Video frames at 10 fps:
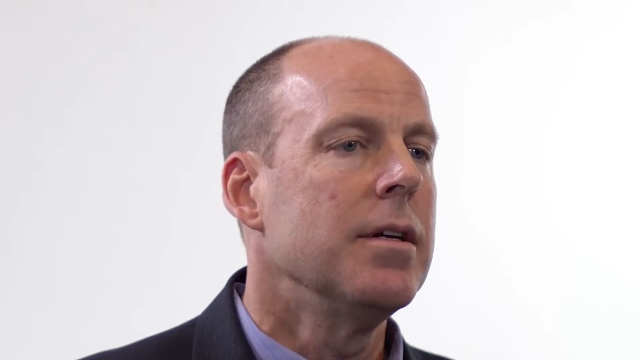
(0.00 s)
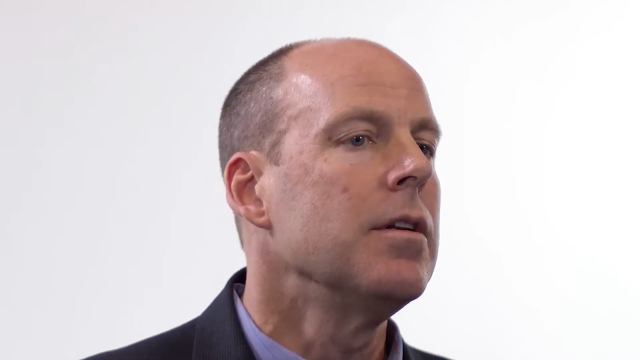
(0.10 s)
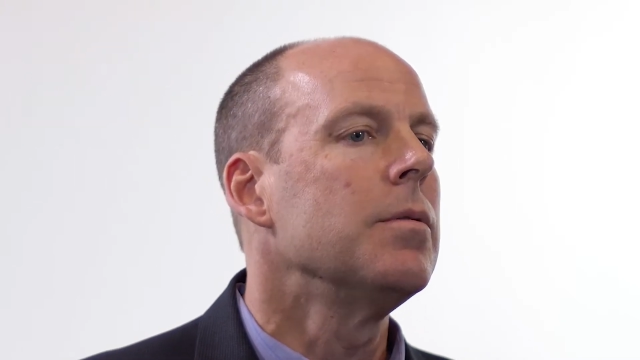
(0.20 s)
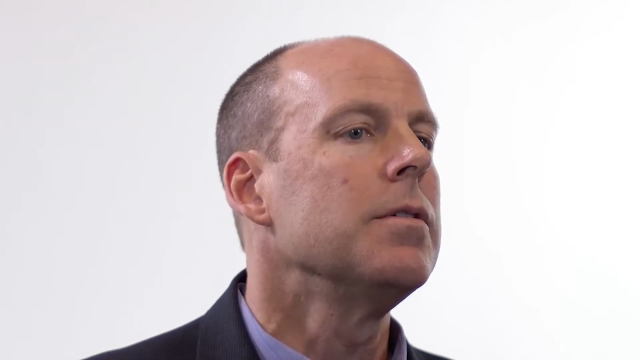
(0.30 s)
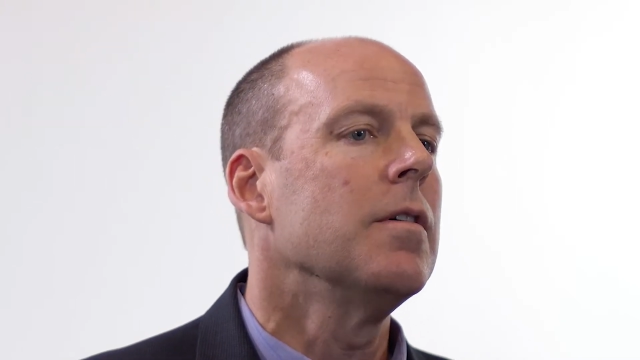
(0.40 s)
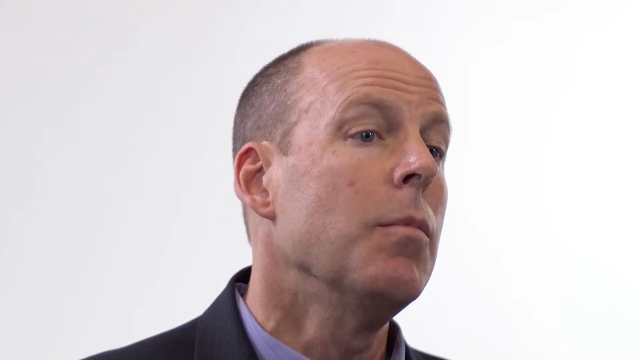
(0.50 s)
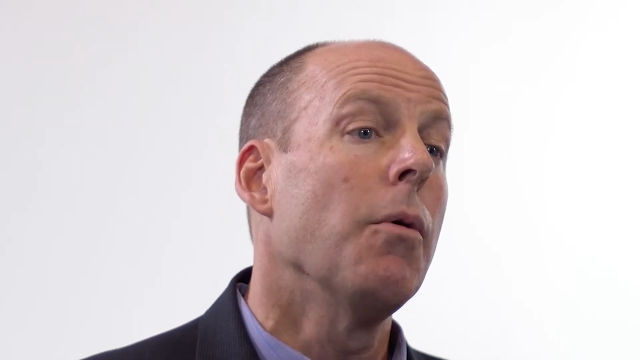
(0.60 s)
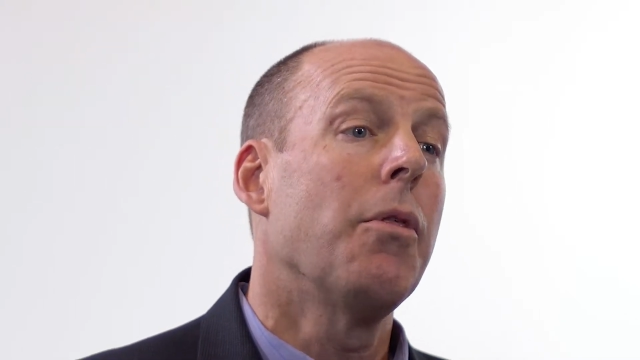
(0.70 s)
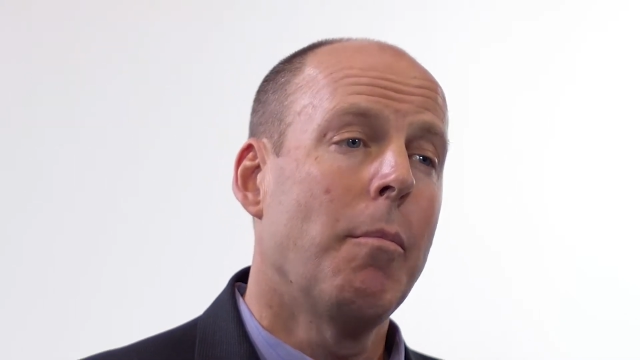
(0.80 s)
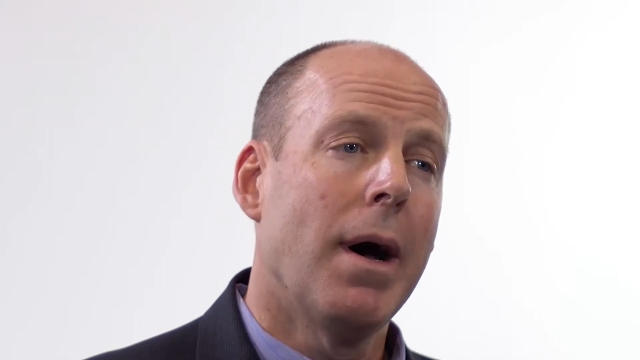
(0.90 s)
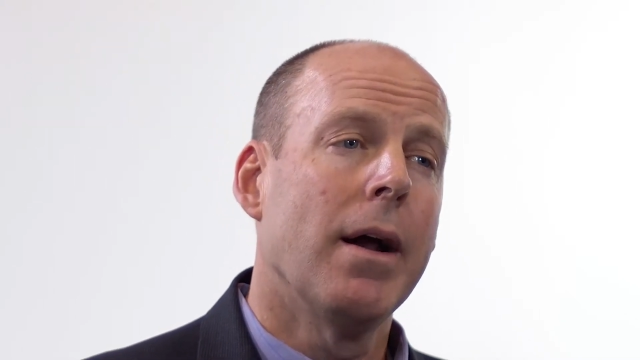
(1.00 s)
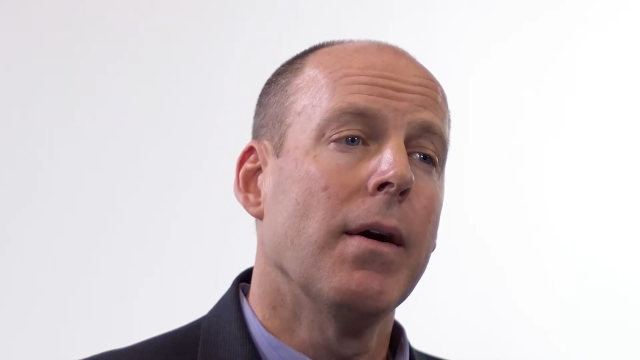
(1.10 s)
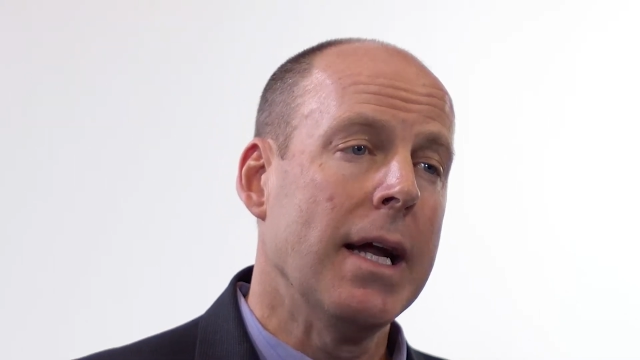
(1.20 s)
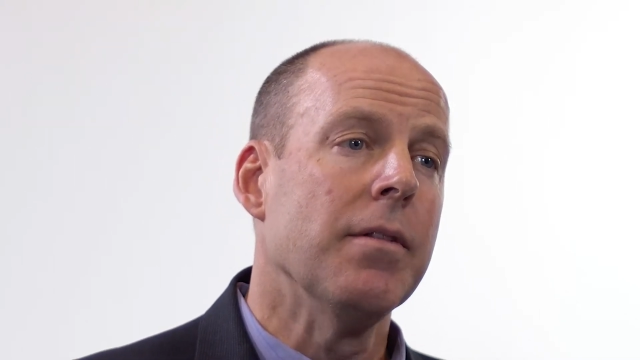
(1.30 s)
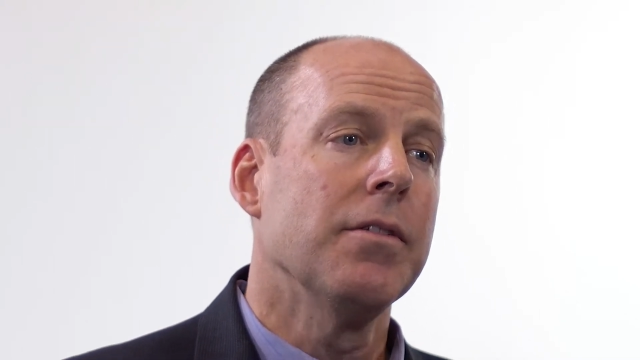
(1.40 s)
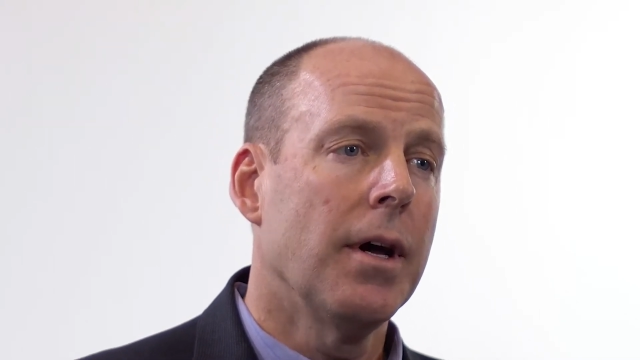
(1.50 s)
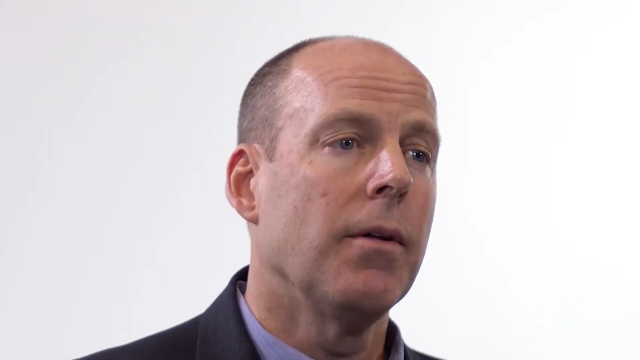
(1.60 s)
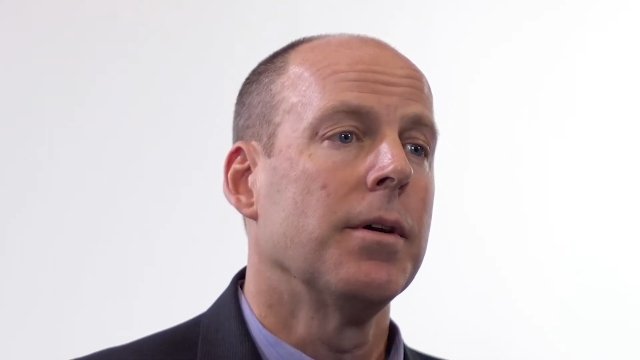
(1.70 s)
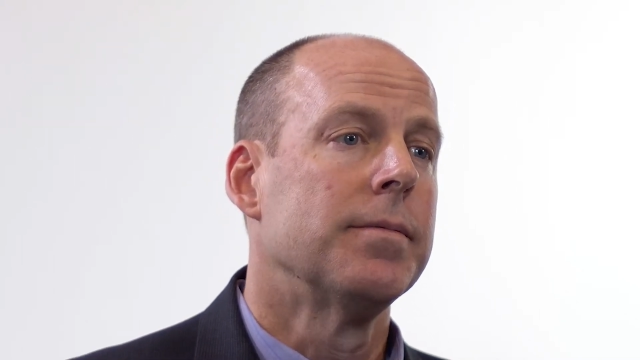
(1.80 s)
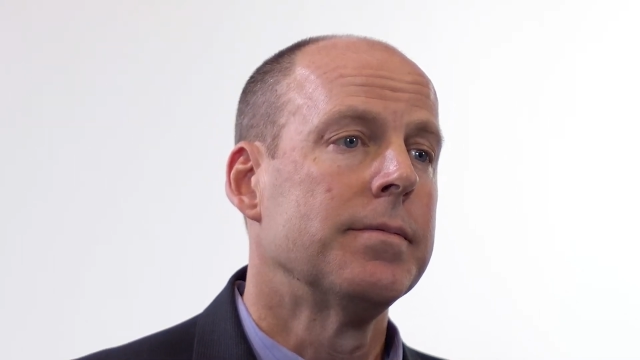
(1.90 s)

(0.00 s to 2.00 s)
interests of both the buyer and the seller.